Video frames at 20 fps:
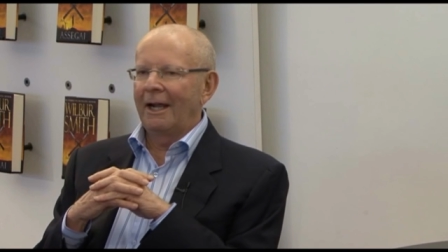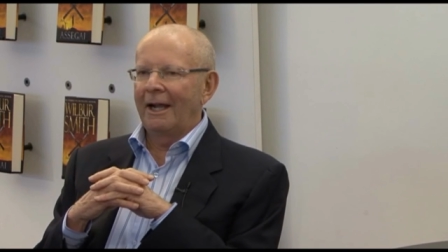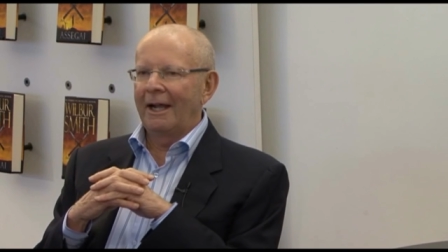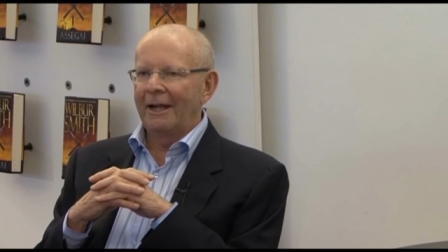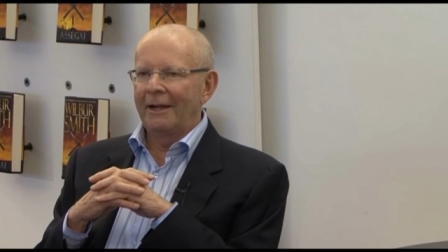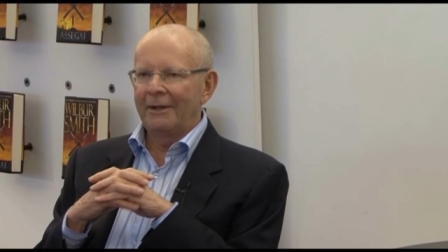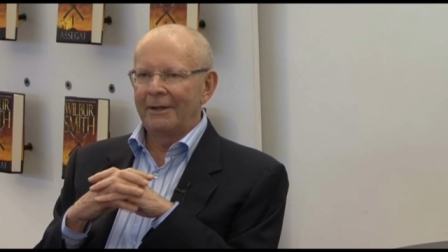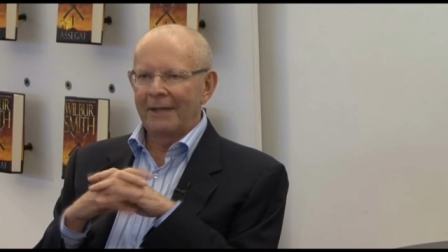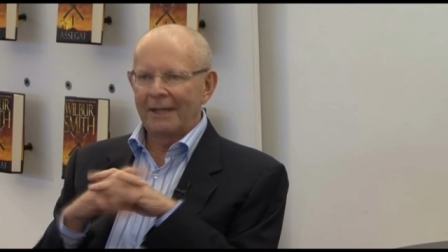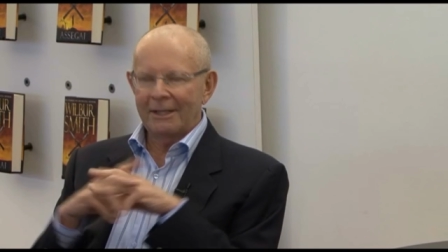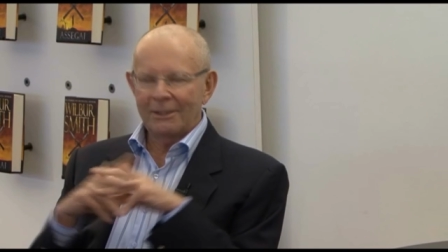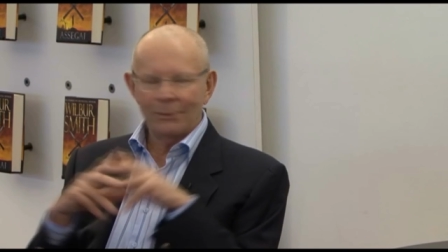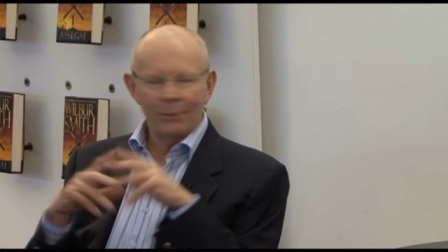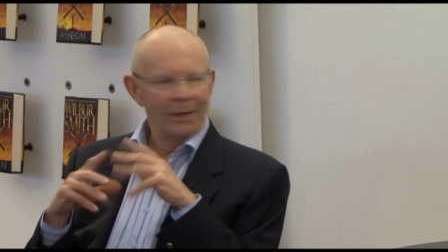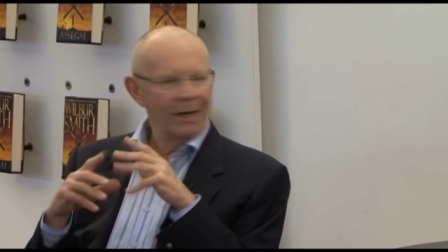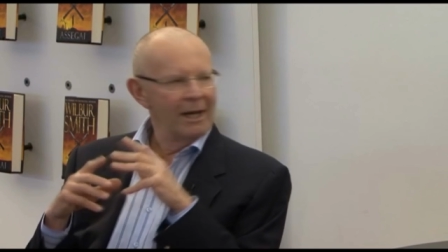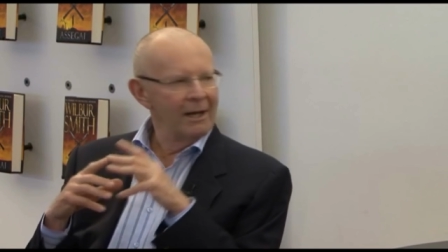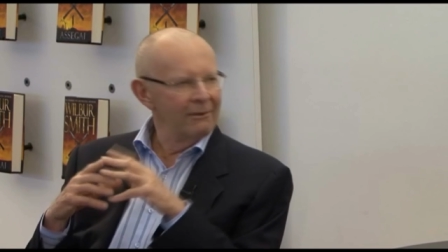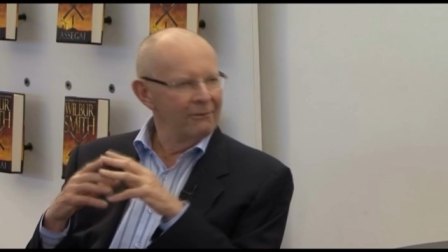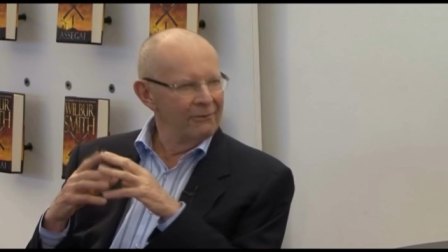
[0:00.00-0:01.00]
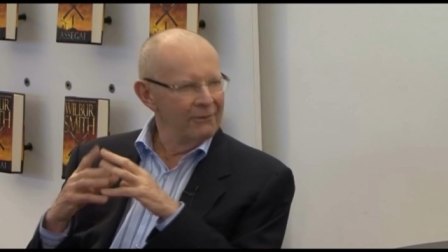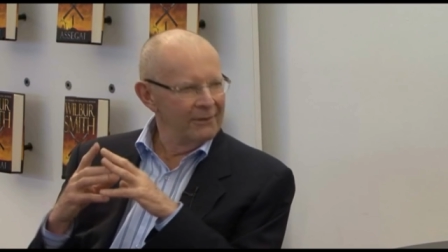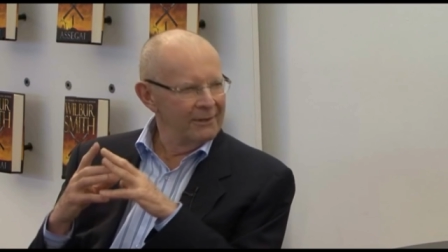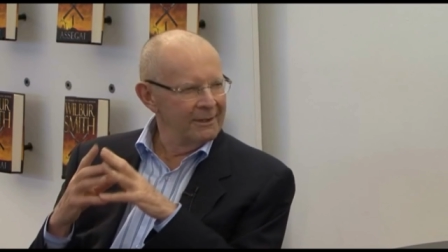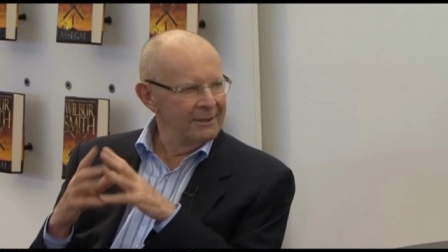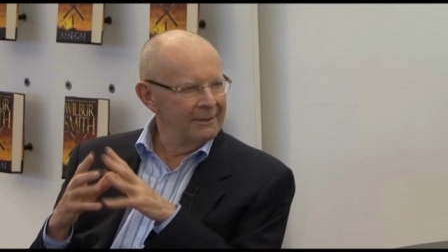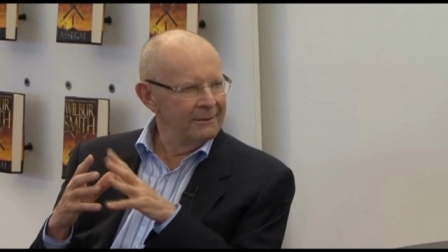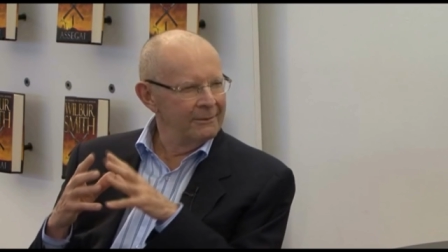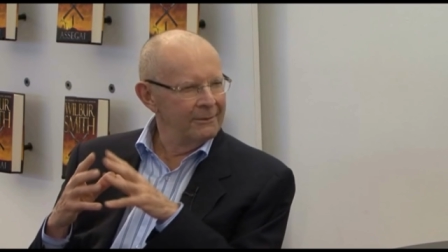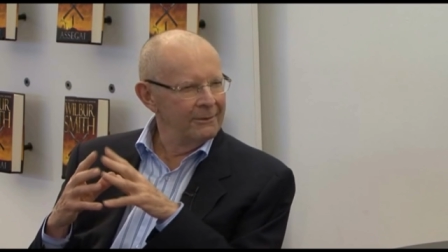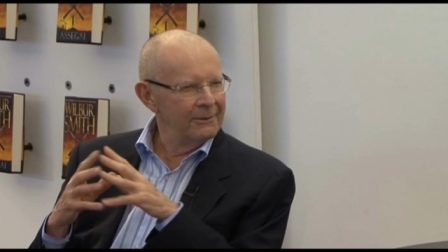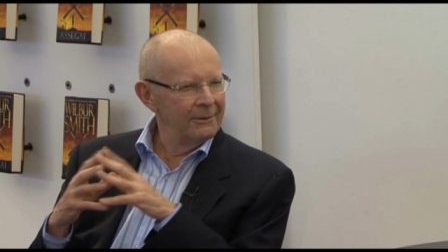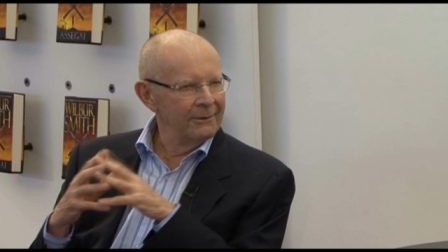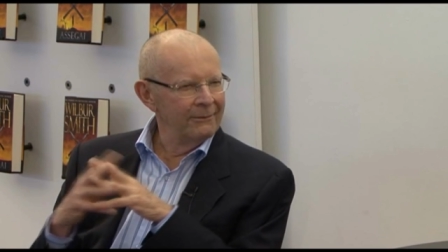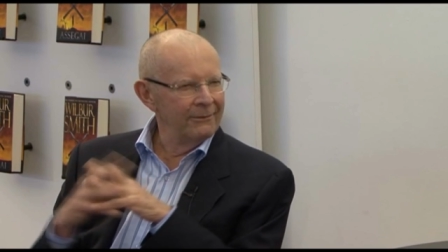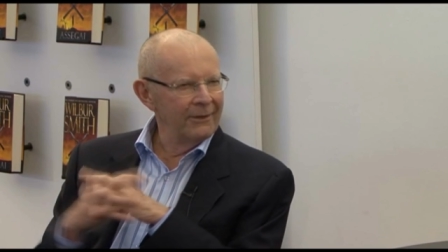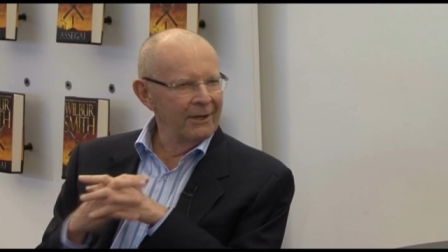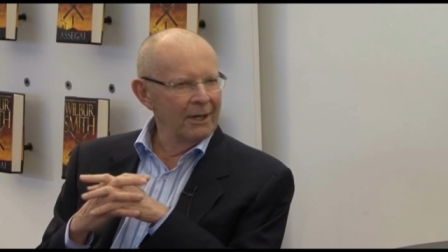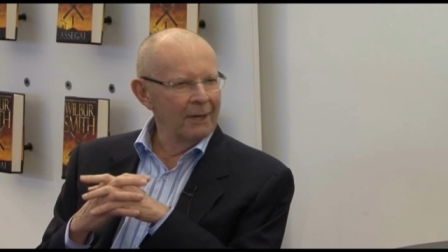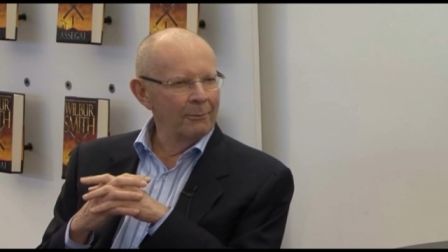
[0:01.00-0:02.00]
and that's where I
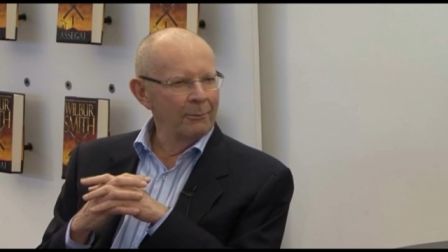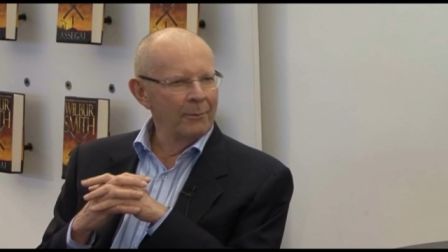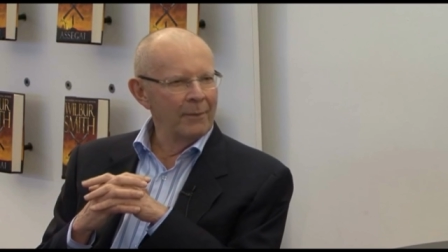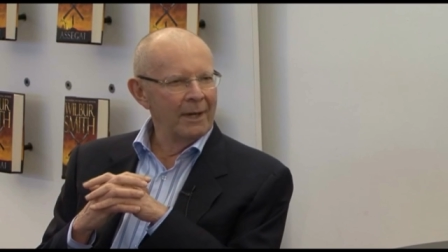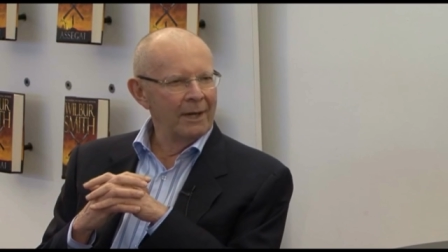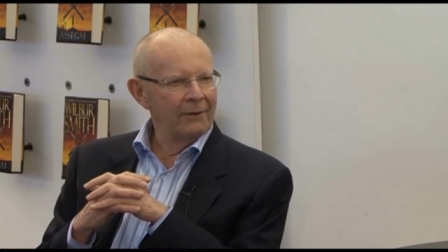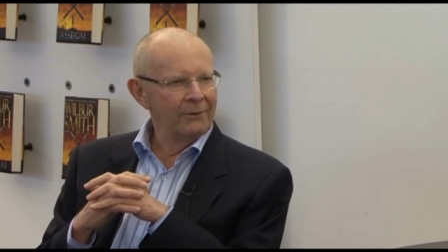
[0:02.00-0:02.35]
developed my